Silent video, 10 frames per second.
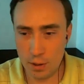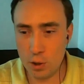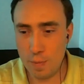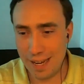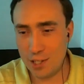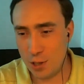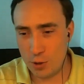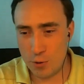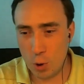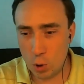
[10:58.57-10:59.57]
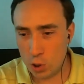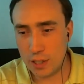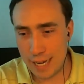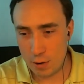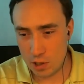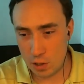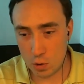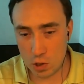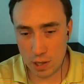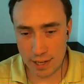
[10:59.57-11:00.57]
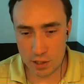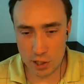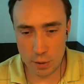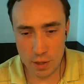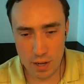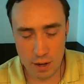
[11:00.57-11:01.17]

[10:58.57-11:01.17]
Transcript: could make it so that you no longer count as a local client. So